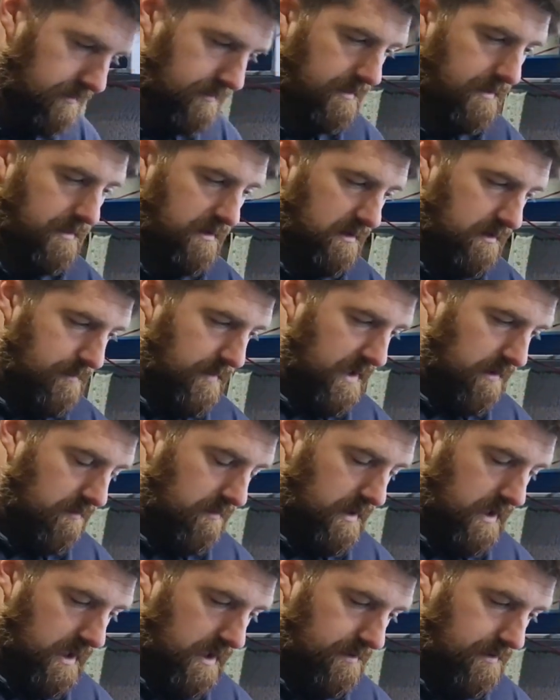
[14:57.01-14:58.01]
another
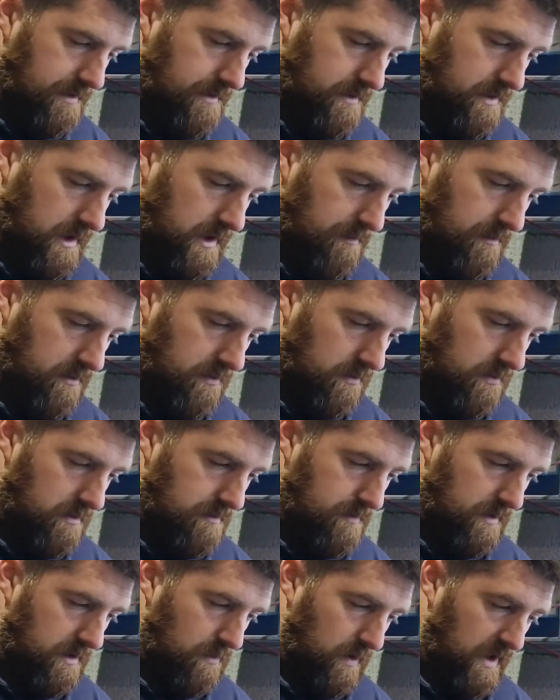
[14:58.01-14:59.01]
metering head that's come across
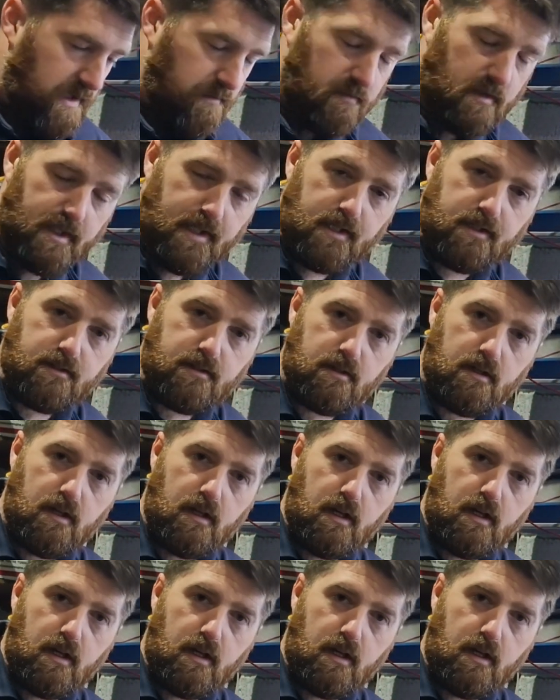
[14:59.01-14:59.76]
my wavelengths,